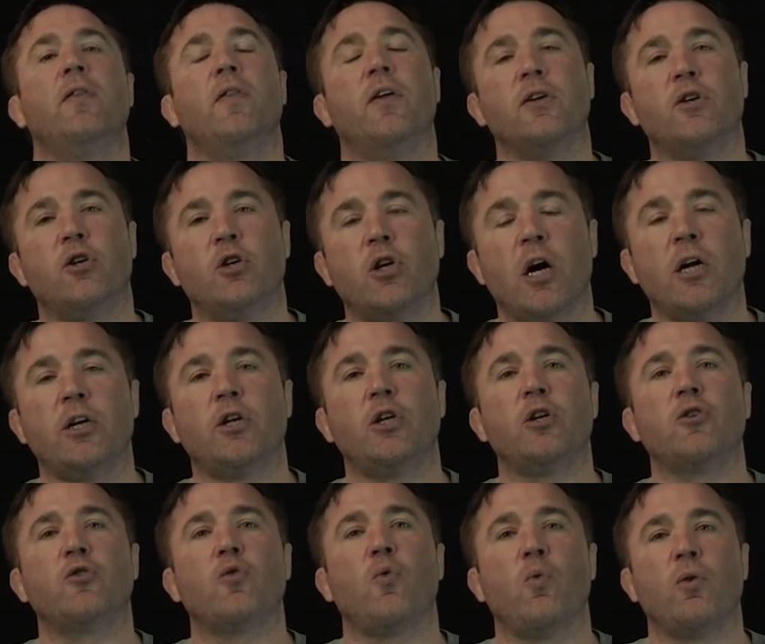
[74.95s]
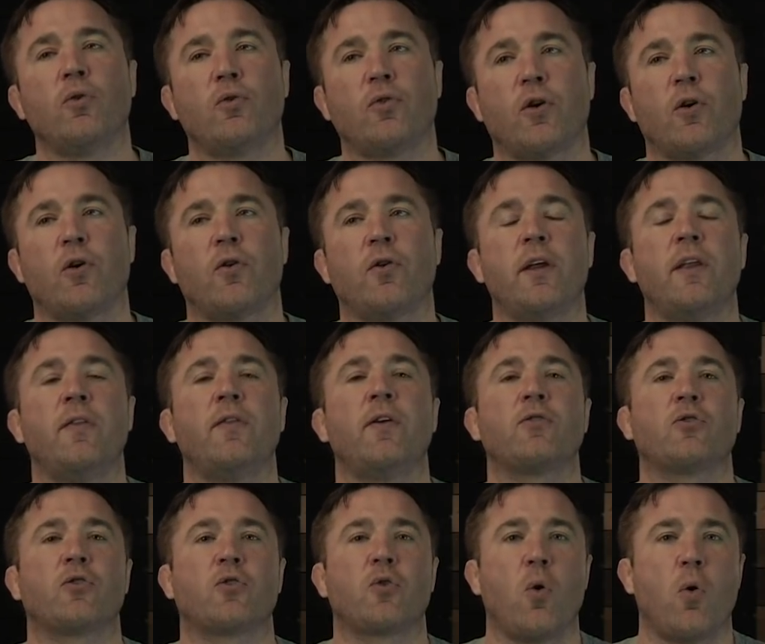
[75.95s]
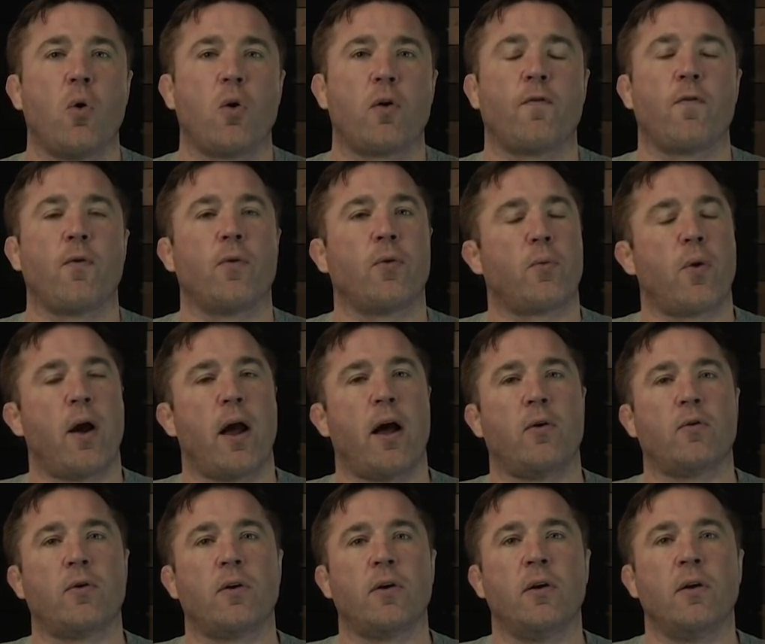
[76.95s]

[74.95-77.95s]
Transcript: the judges will turn in their score for the round.